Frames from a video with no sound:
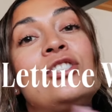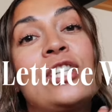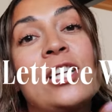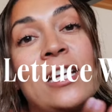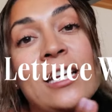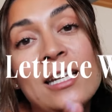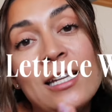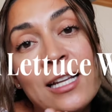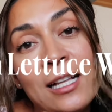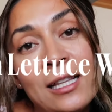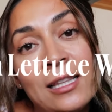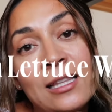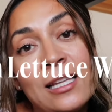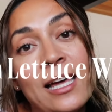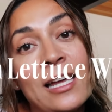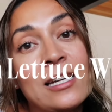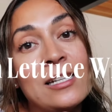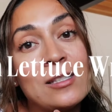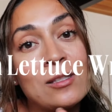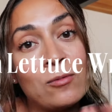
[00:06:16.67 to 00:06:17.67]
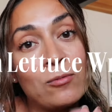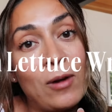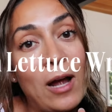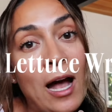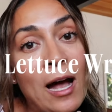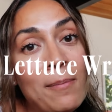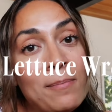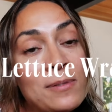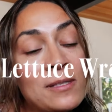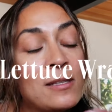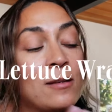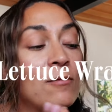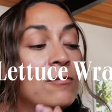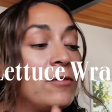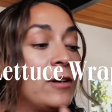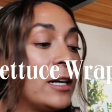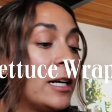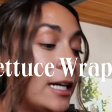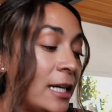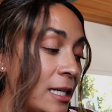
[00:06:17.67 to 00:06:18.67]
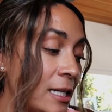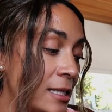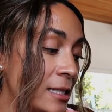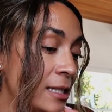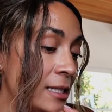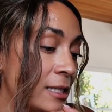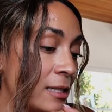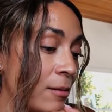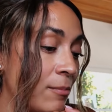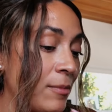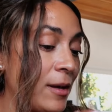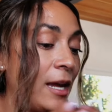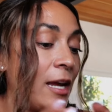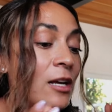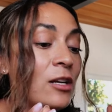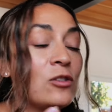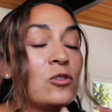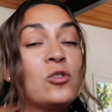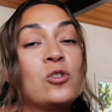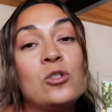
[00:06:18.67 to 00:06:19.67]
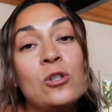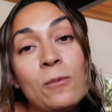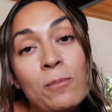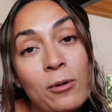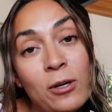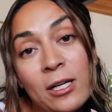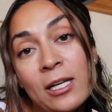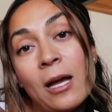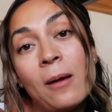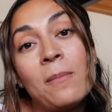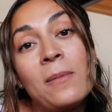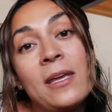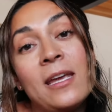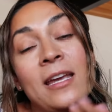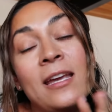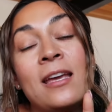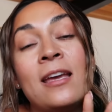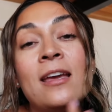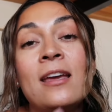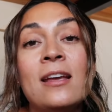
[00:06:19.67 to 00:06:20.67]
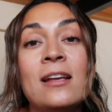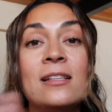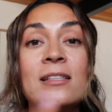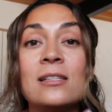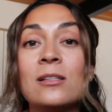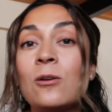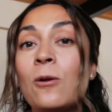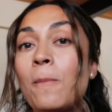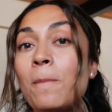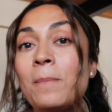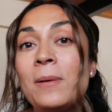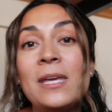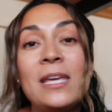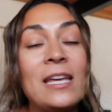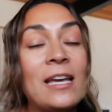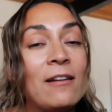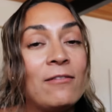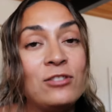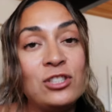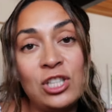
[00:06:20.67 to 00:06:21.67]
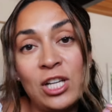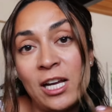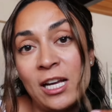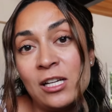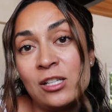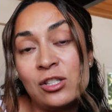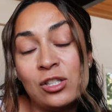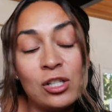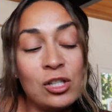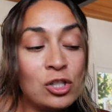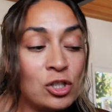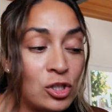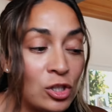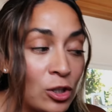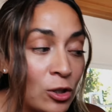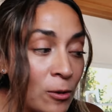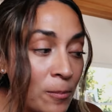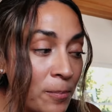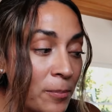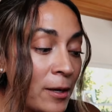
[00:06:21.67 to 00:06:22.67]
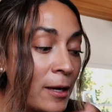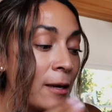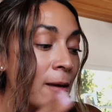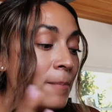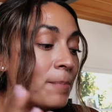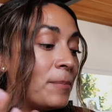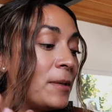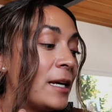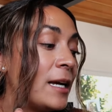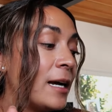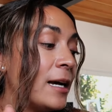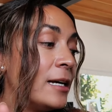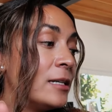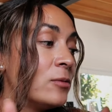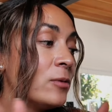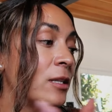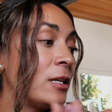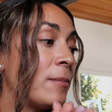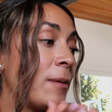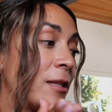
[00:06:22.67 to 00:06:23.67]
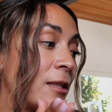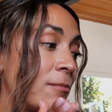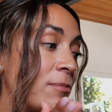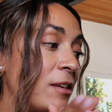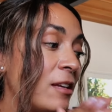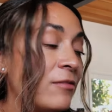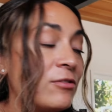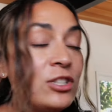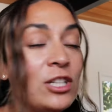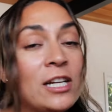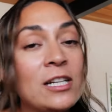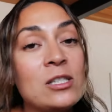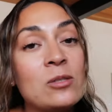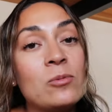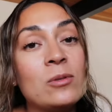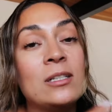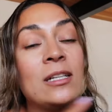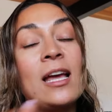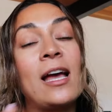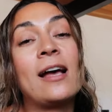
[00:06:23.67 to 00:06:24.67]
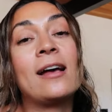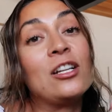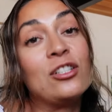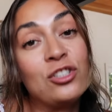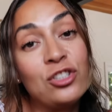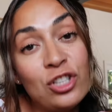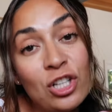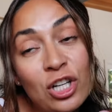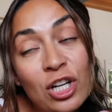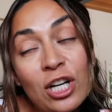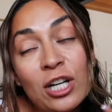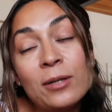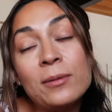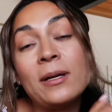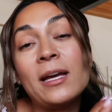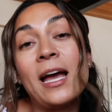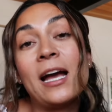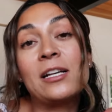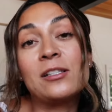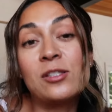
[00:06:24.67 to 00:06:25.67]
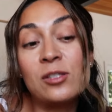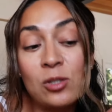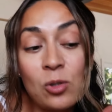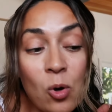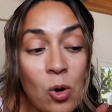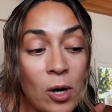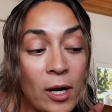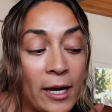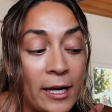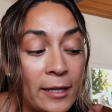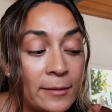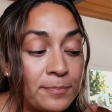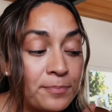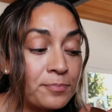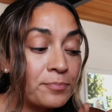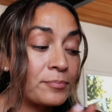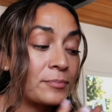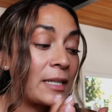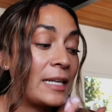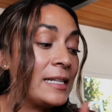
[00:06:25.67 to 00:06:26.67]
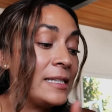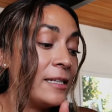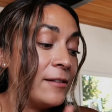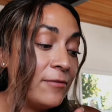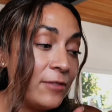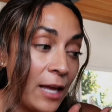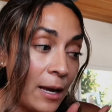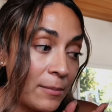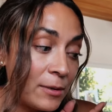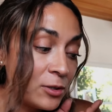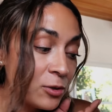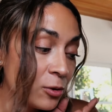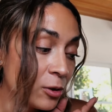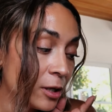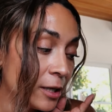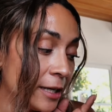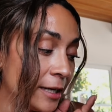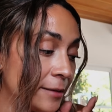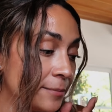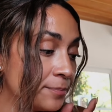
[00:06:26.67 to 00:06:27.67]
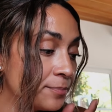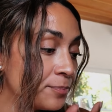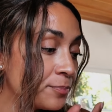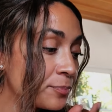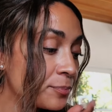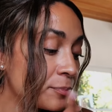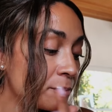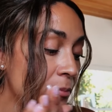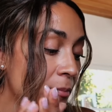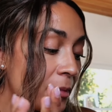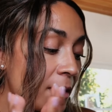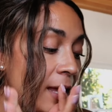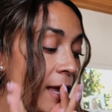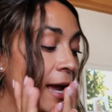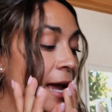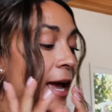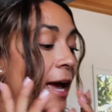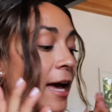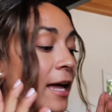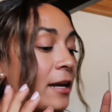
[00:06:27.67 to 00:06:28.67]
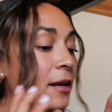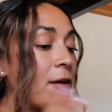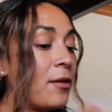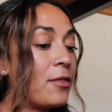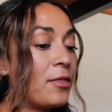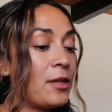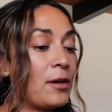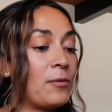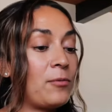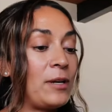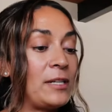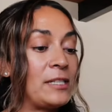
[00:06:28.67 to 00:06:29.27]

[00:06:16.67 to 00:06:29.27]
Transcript: chicken lettuce wraps. Very easy to make, super yummy. It's a little P F Chang's dupe, because one thing about the P F Chang's one, it has sugar, it has soy, it's inflammatory, and the